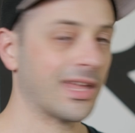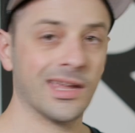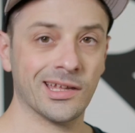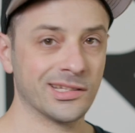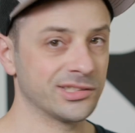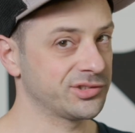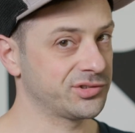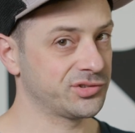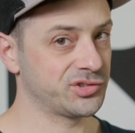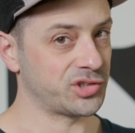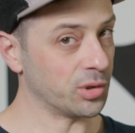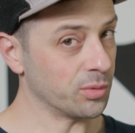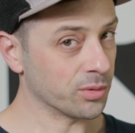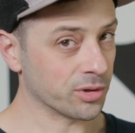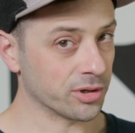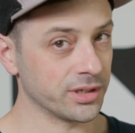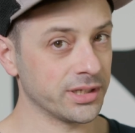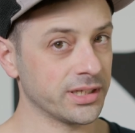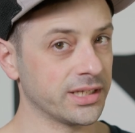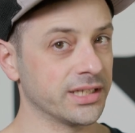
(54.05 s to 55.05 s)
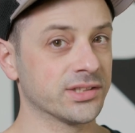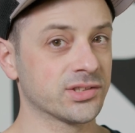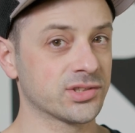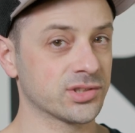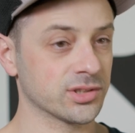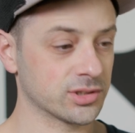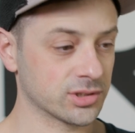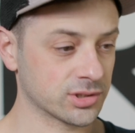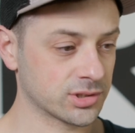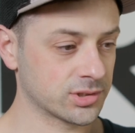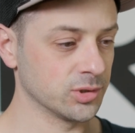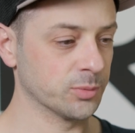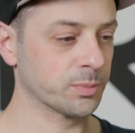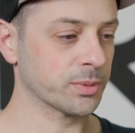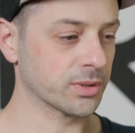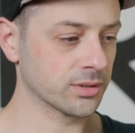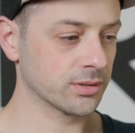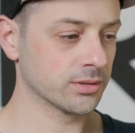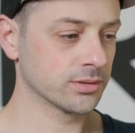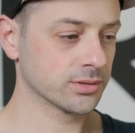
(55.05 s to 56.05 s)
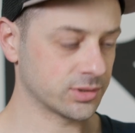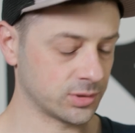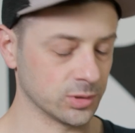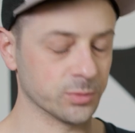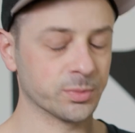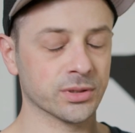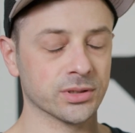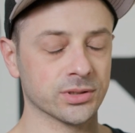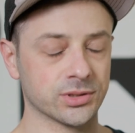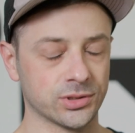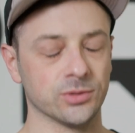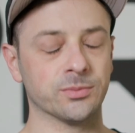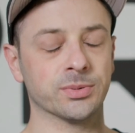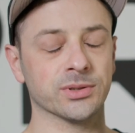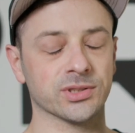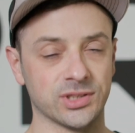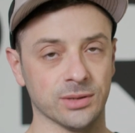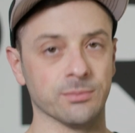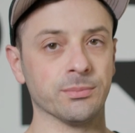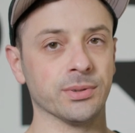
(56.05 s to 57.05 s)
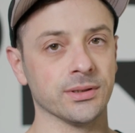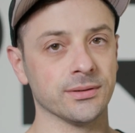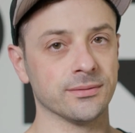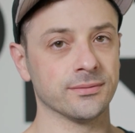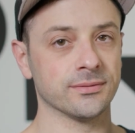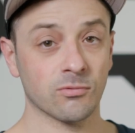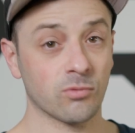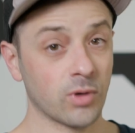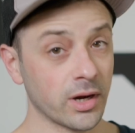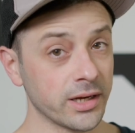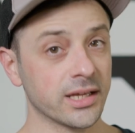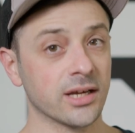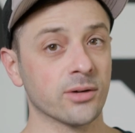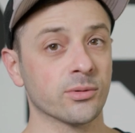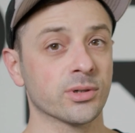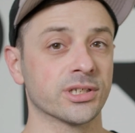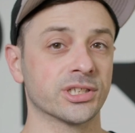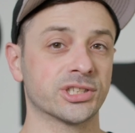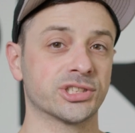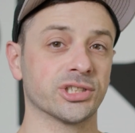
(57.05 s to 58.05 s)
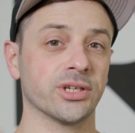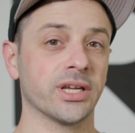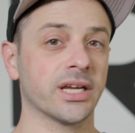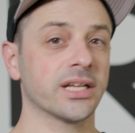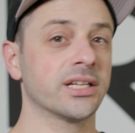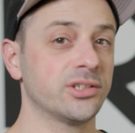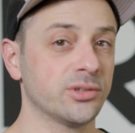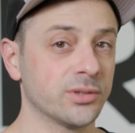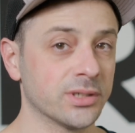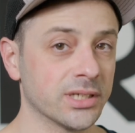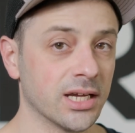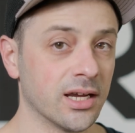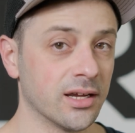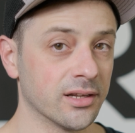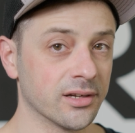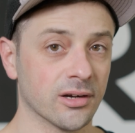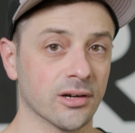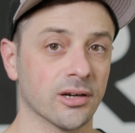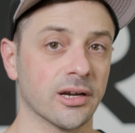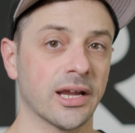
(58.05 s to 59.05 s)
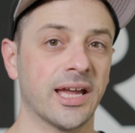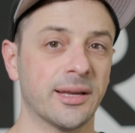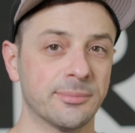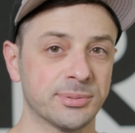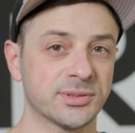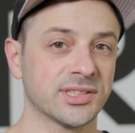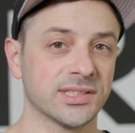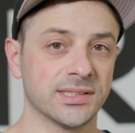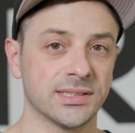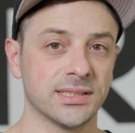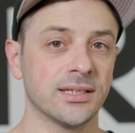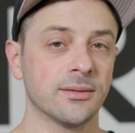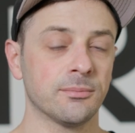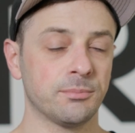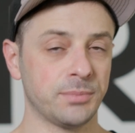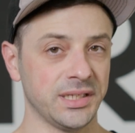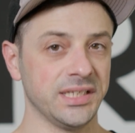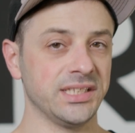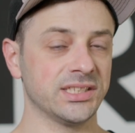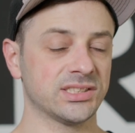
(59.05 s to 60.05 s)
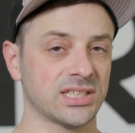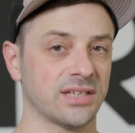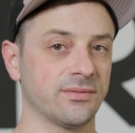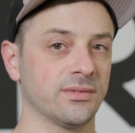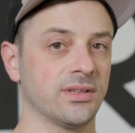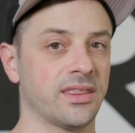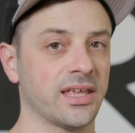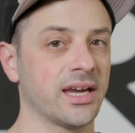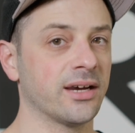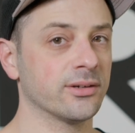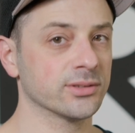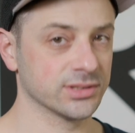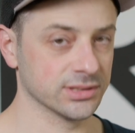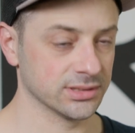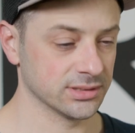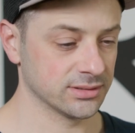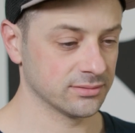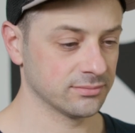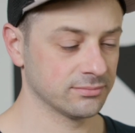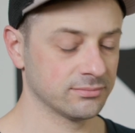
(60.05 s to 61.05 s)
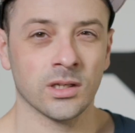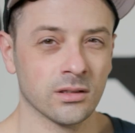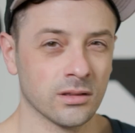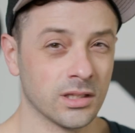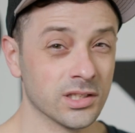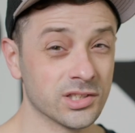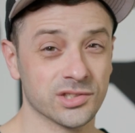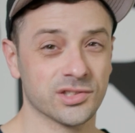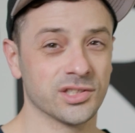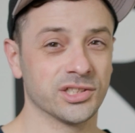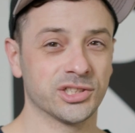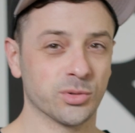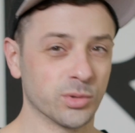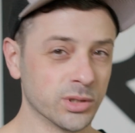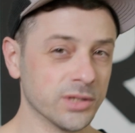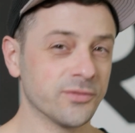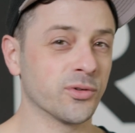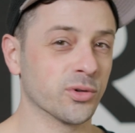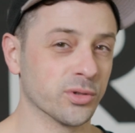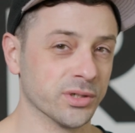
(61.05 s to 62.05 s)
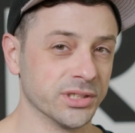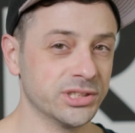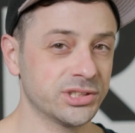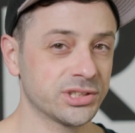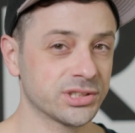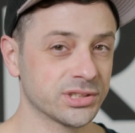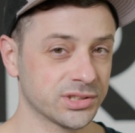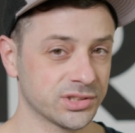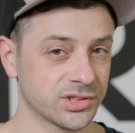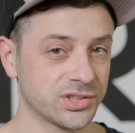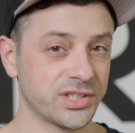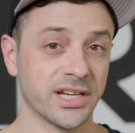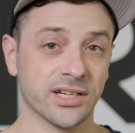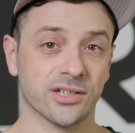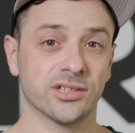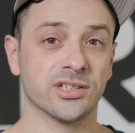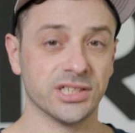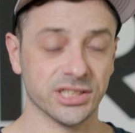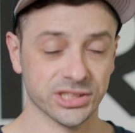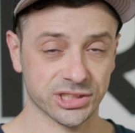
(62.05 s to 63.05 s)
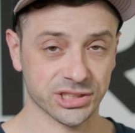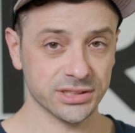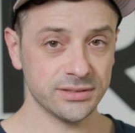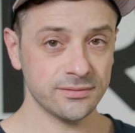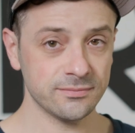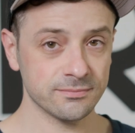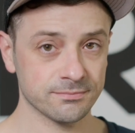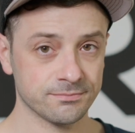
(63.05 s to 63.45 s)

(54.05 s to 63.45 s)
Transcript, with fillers: And don't worry, it's super, super, super simple. Right now we're gonna show you how to do it on our Epson P7000. This is the 24 inch standard edition.